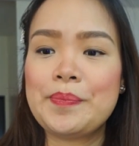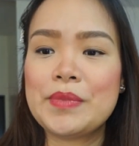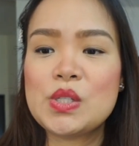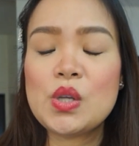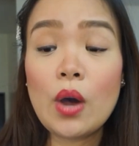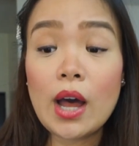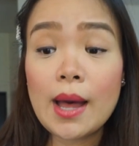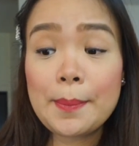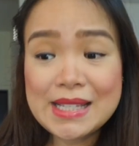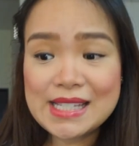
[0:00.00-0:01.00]
So
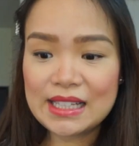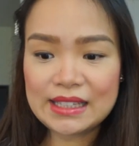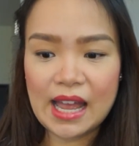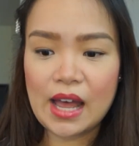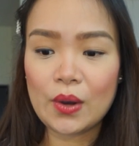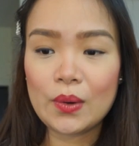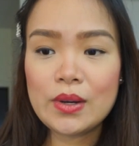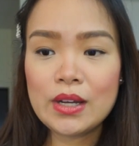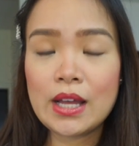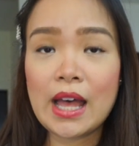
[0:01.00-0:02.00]
up until
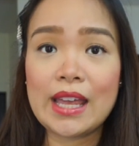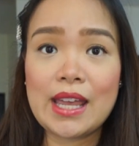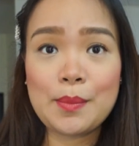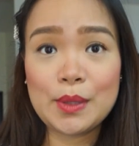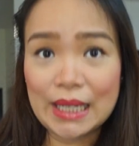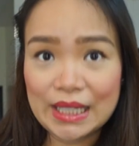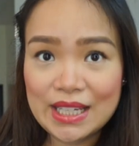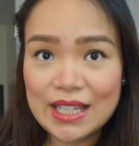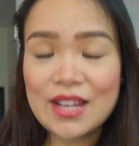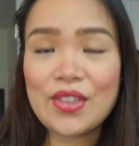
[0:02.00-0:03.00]
now, I am
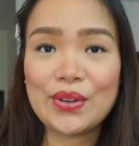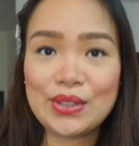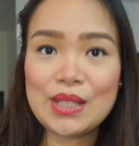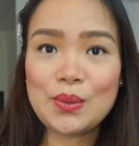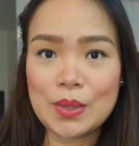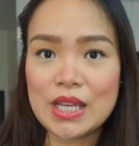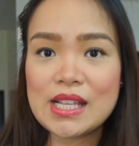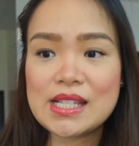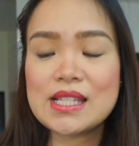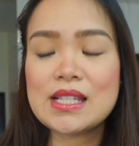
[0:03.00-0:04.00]
already 13
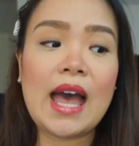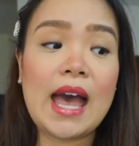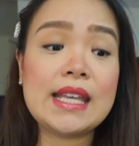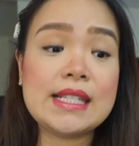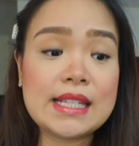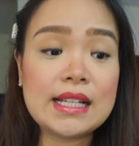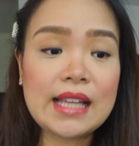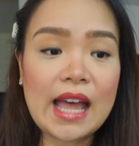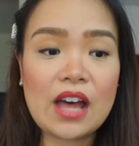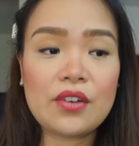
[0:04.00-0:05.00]
weeks. I still
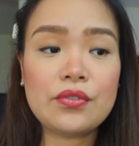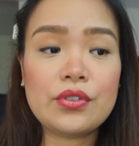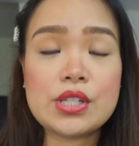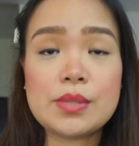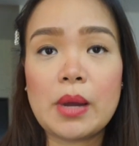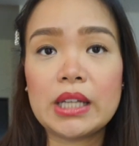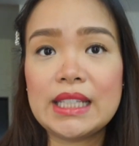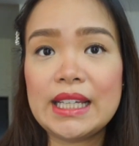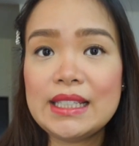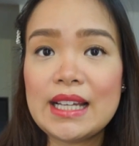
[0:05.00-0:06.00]
have the
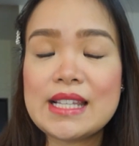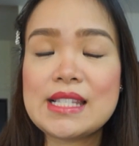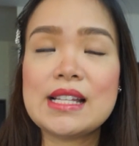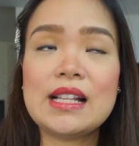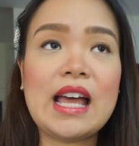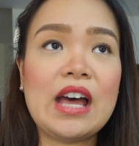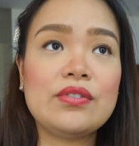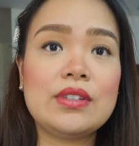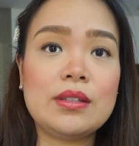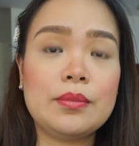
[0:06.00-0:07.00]
spotting. I still
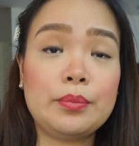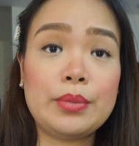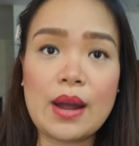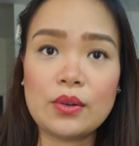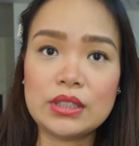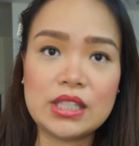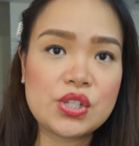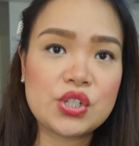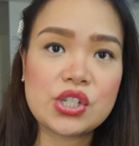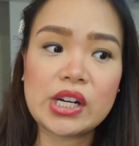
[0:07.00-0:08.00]
have the brown
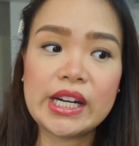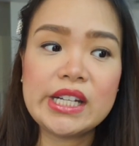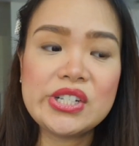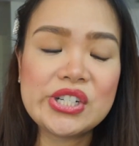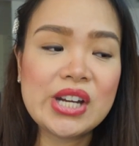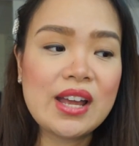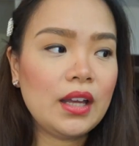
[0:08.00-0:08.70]
discharge.